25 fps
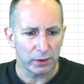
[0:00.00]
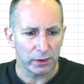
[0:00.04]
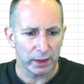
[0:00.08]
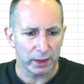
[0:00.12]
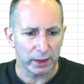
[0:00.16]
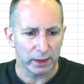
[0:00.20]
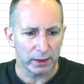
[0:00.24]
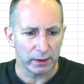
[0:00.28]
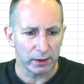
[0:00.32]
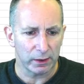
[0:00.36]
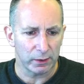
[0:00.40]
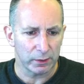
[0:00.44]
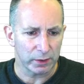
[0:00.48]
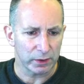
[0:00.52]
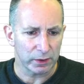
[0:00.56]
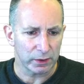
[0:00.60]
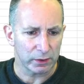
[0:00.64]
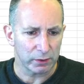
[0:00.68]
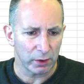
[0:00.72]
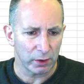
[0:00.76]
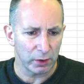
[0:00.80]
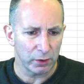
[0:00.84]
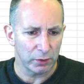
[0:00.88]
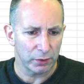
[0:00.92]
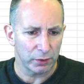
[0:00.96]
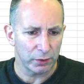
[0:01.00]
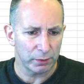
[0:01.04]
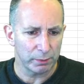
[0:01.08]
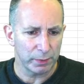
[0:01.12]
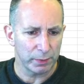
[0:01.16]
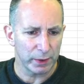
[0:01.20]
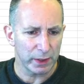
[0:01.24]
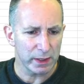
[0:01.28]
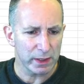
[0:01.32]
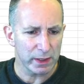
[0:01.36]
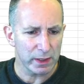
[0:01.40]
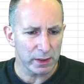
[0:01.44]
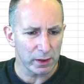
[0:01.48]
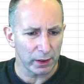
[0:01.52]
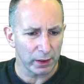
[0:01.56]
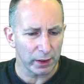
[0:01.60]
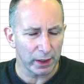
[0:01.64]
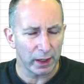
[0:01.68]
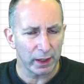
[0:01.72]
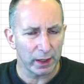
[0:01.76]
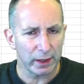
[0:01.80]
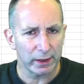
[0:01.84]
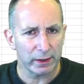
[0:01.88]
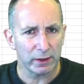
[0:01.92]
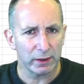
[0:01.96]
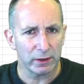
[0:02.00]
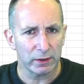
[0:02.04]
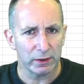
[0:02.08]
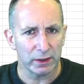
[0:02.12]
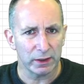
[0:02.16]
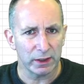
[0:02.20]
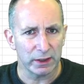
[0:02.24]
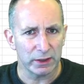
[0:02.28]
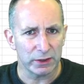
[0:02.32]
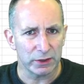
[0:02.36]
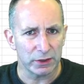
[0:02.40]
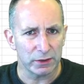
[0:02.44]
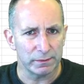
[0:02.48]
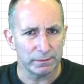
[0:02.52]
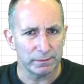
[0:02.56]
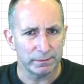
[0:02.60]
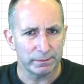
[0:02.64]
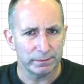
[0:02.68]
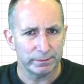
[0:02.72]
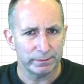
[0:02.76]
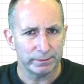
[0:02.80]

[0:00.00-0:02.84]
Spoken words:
the lower the growth, but it's not a high correlation.